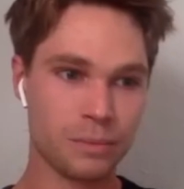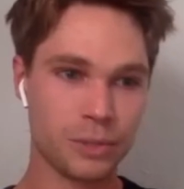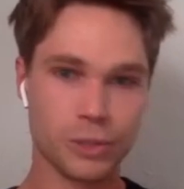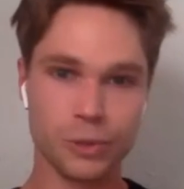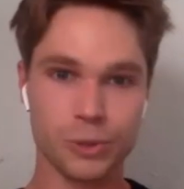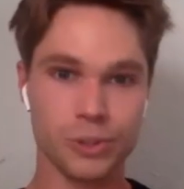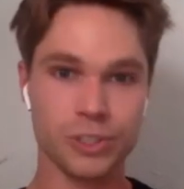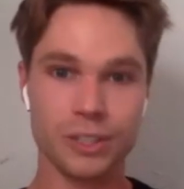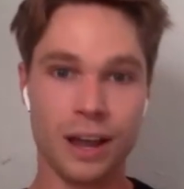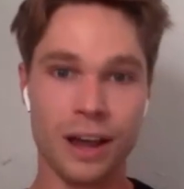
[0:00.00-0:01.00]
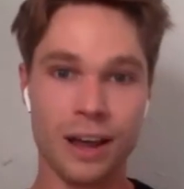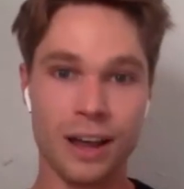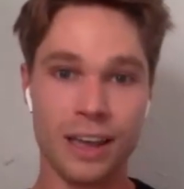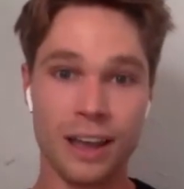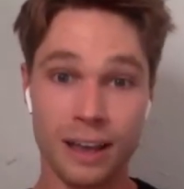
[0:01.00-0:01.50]
resource.
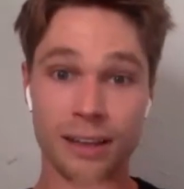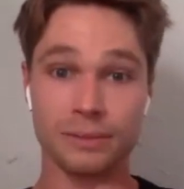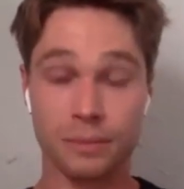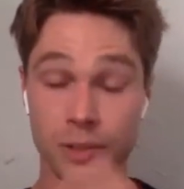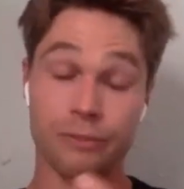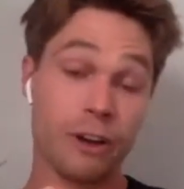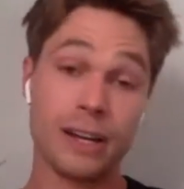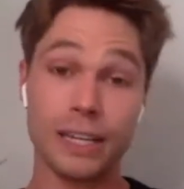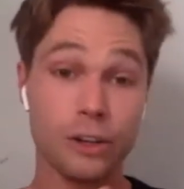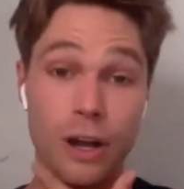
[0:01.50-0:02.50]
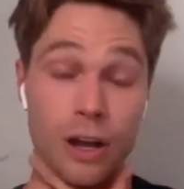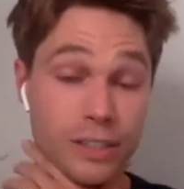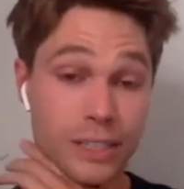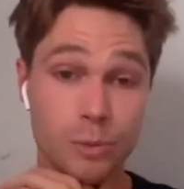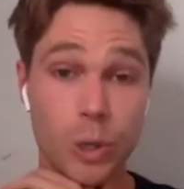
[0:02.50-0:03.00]
I finally got to
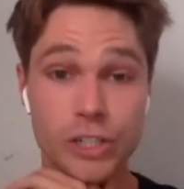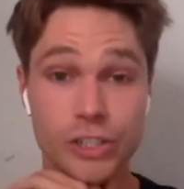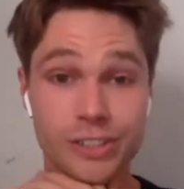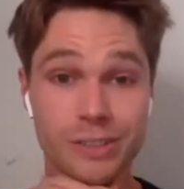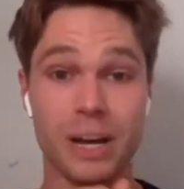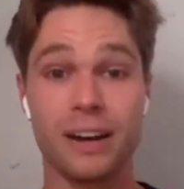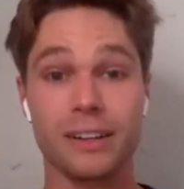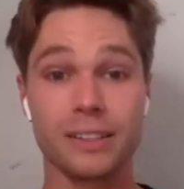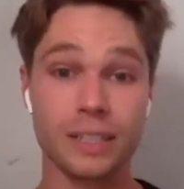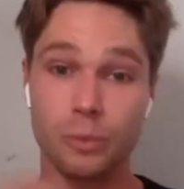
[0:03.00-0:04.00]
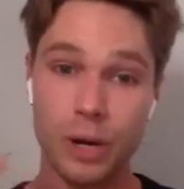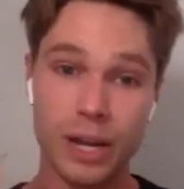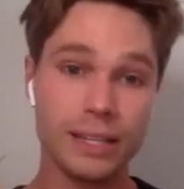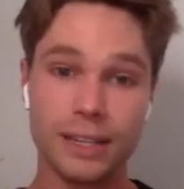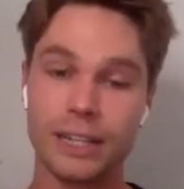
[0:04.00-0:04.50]
ask him questions about it and
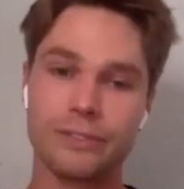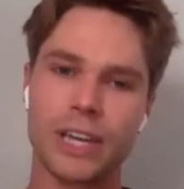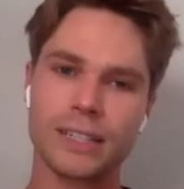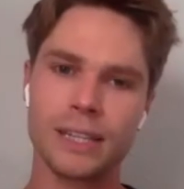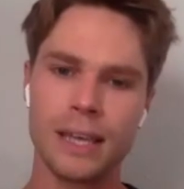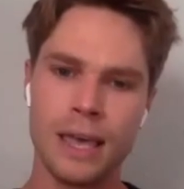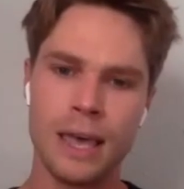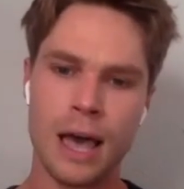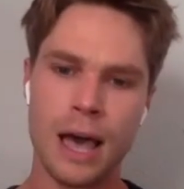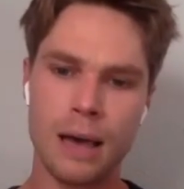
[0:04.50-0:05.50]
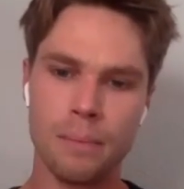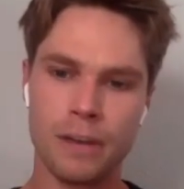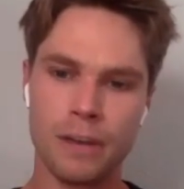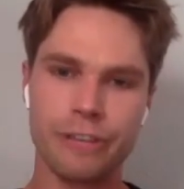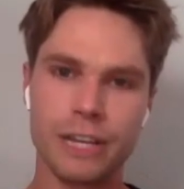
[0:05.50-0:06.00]
really kind of get
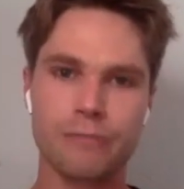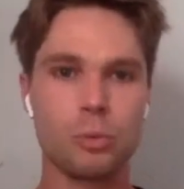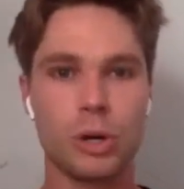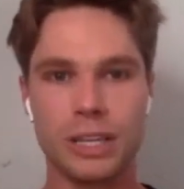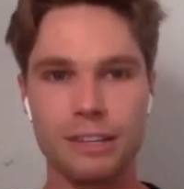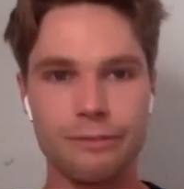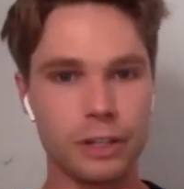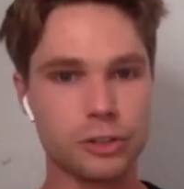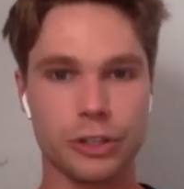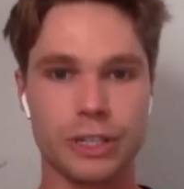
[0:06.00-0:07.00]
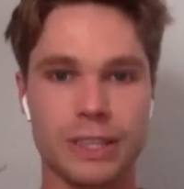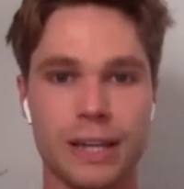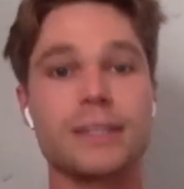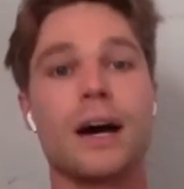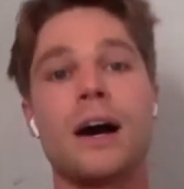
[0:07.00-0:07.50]
a feeling for what he felt during
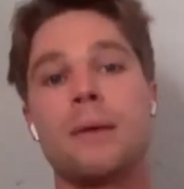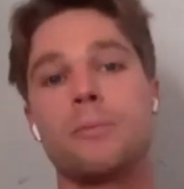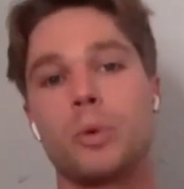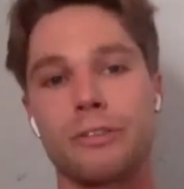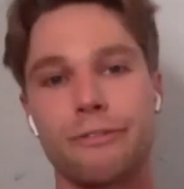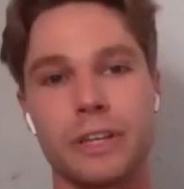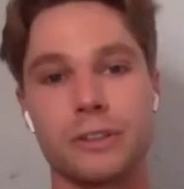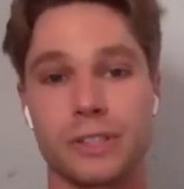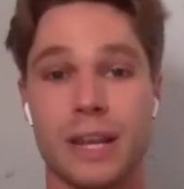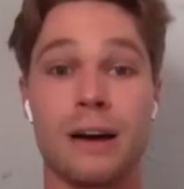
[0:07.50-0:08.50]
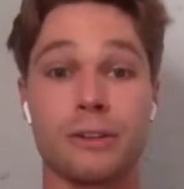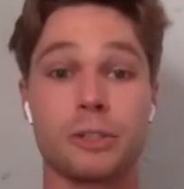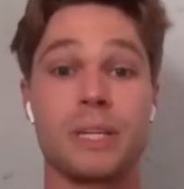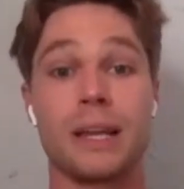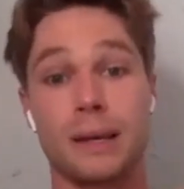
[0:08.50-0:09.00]
that time, what it feels now
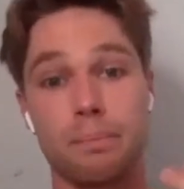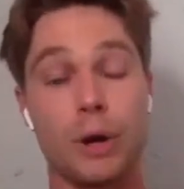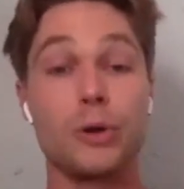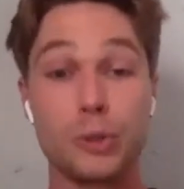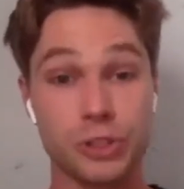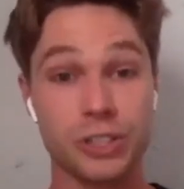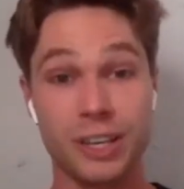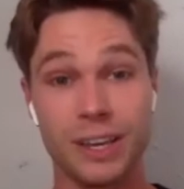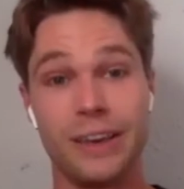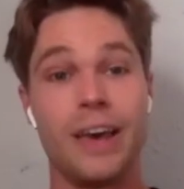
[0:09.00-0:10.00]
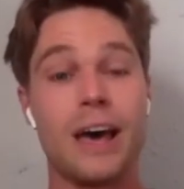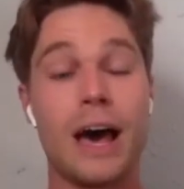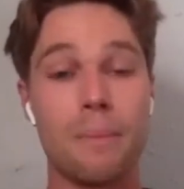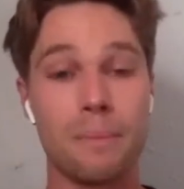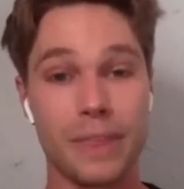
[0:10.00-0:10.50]
to be like post
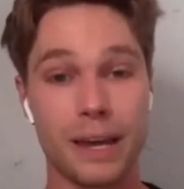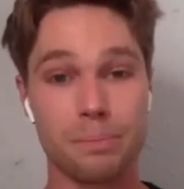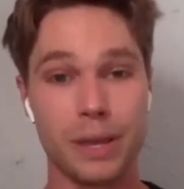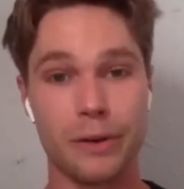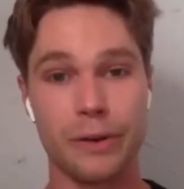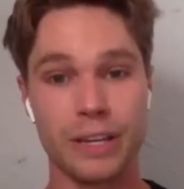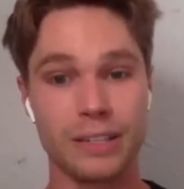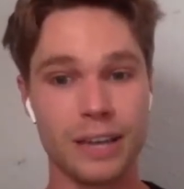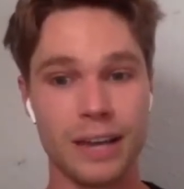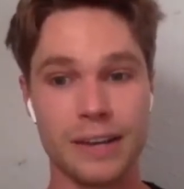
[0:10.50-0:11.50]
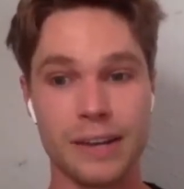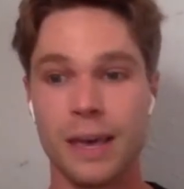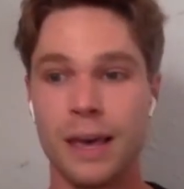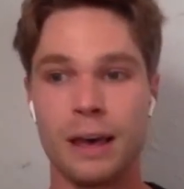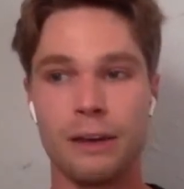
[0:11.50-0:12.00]
that period. And
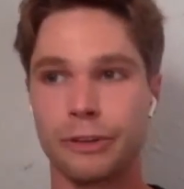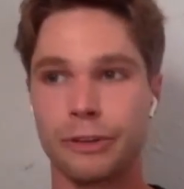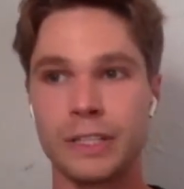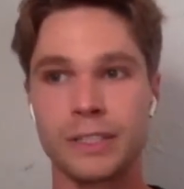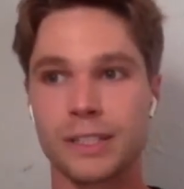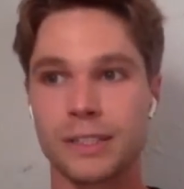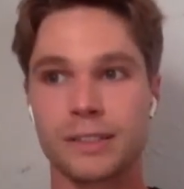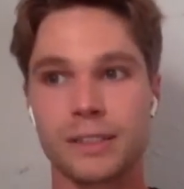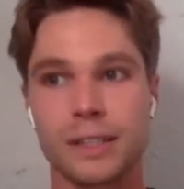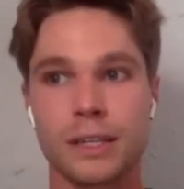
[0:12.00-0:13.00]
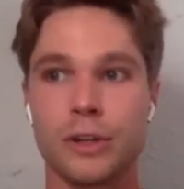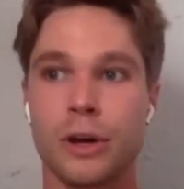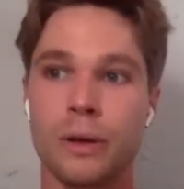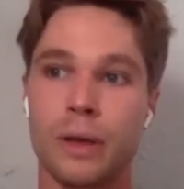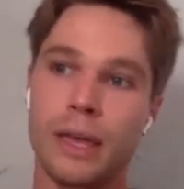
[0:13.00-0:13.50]
for instance,
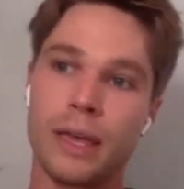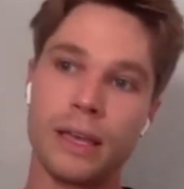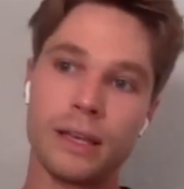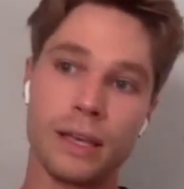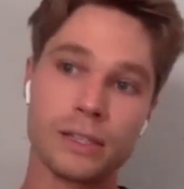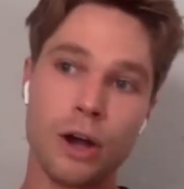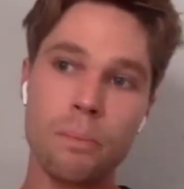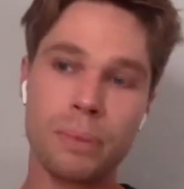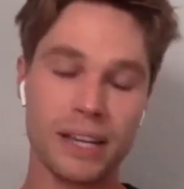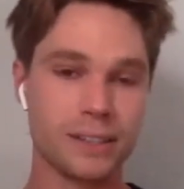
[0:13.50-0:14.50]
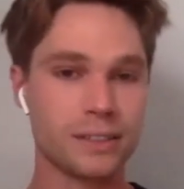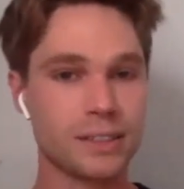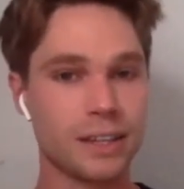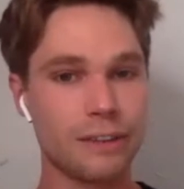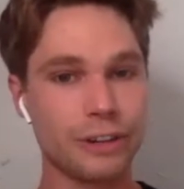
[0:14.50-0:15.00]
it's complex. The
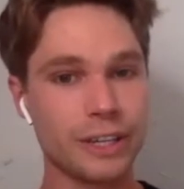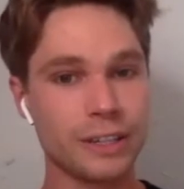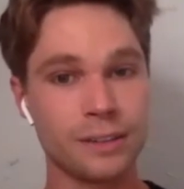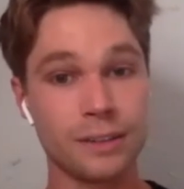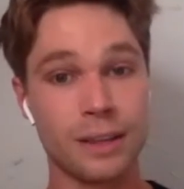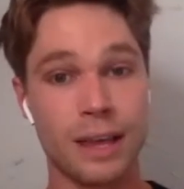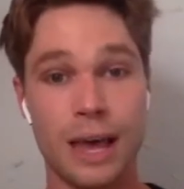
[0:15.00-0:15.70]
South African